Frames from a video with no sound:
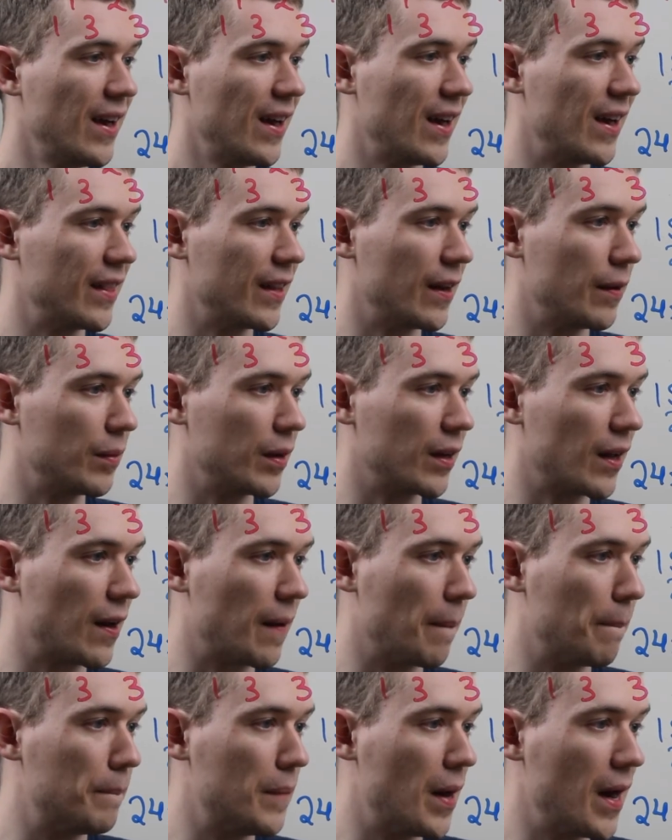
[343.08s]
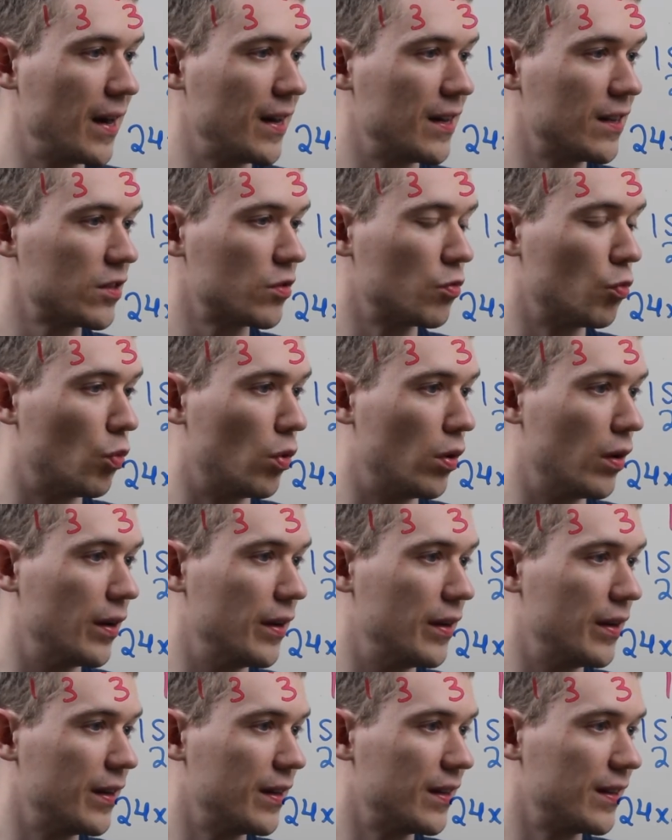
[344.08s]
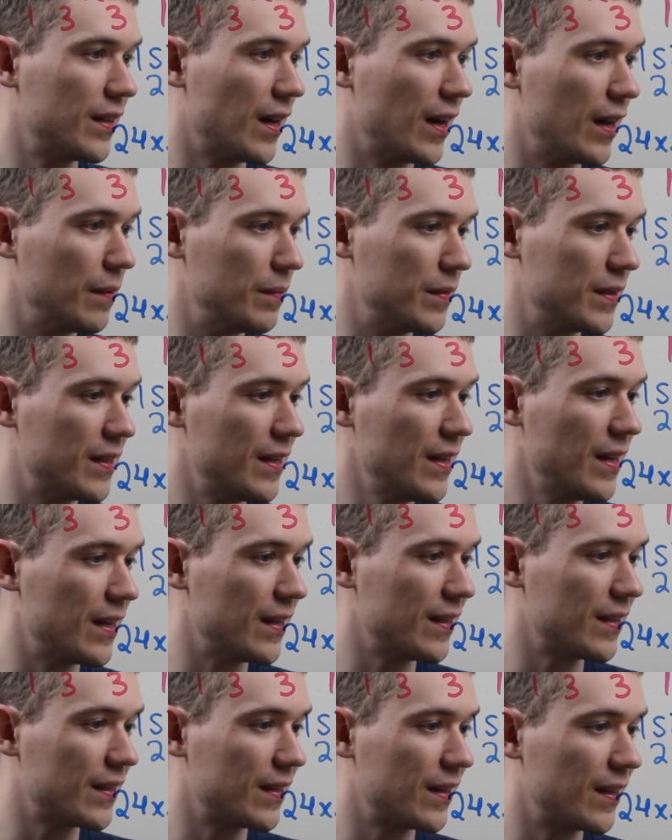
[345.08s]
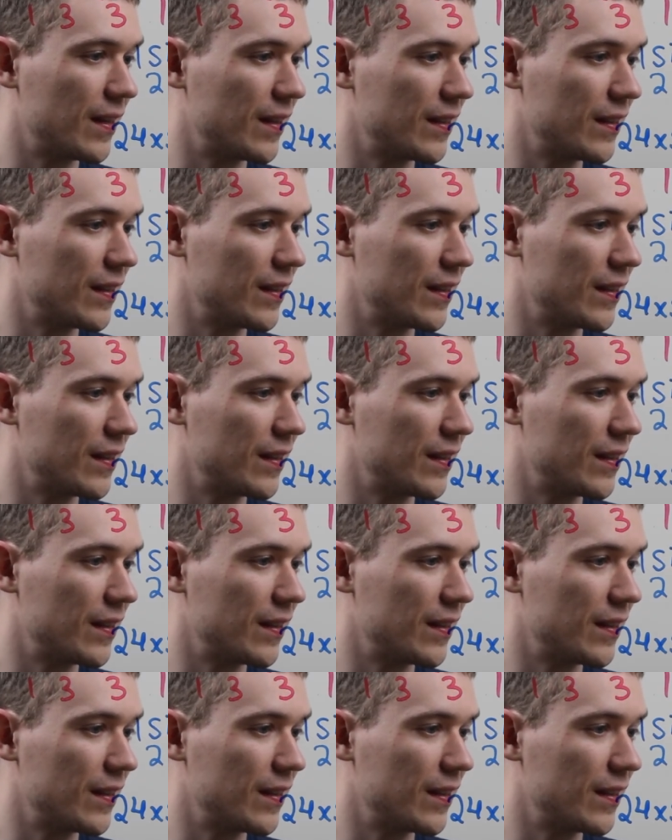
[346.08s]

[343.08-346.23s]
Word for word: And then I'm going to get minus 1 times this.